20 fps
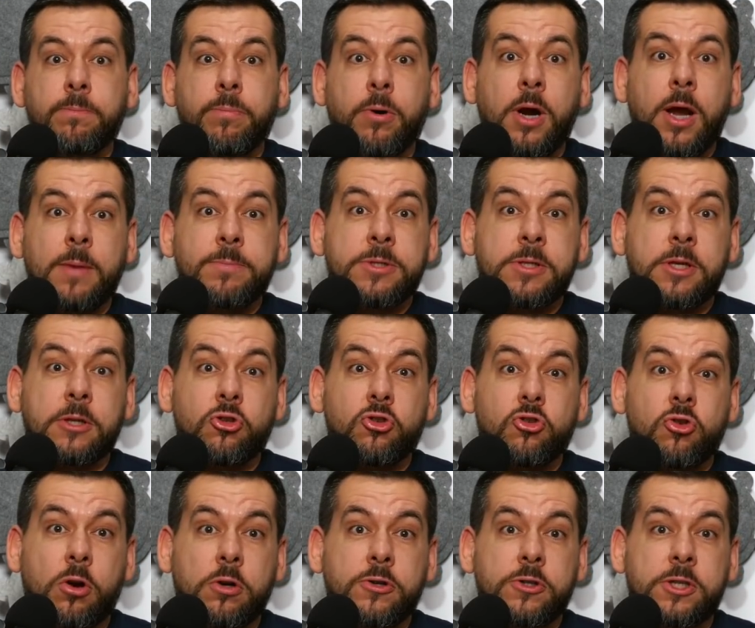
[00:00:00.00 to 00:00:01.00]
perhaps the
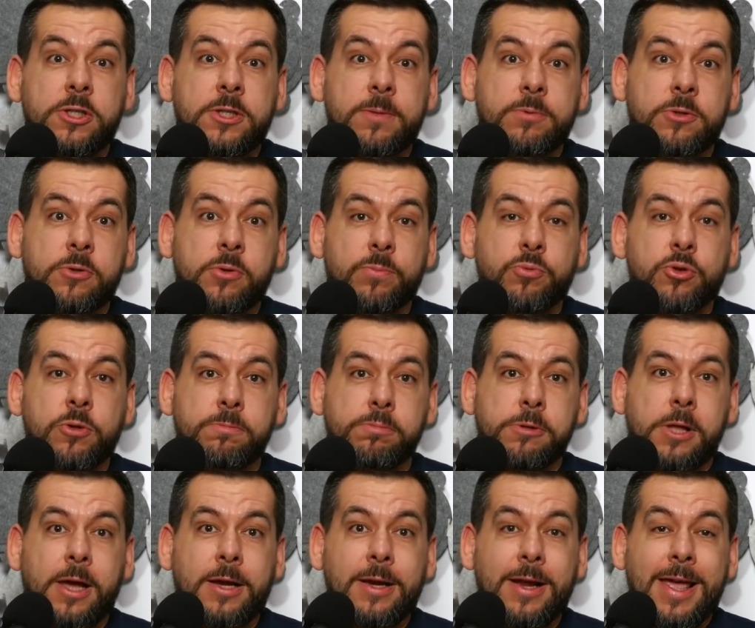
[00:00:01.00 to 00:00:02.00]
charging subscription
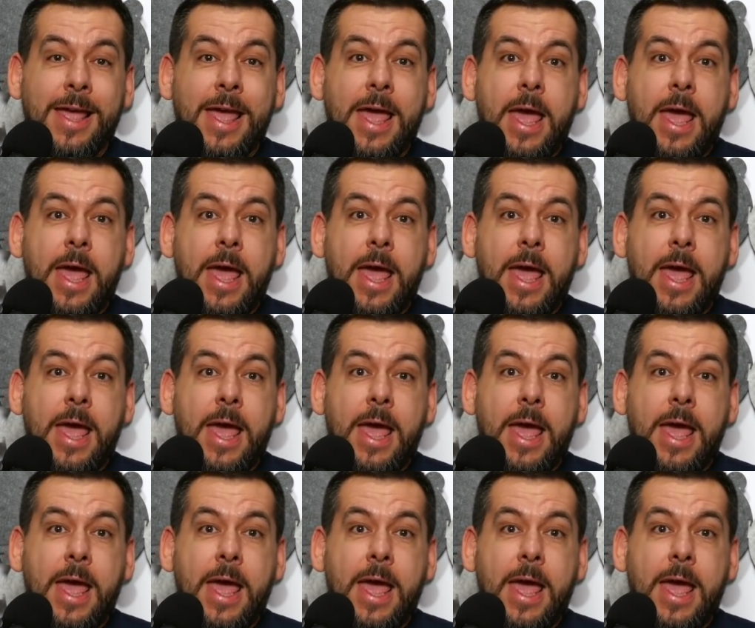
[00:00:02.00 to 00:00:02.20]
plan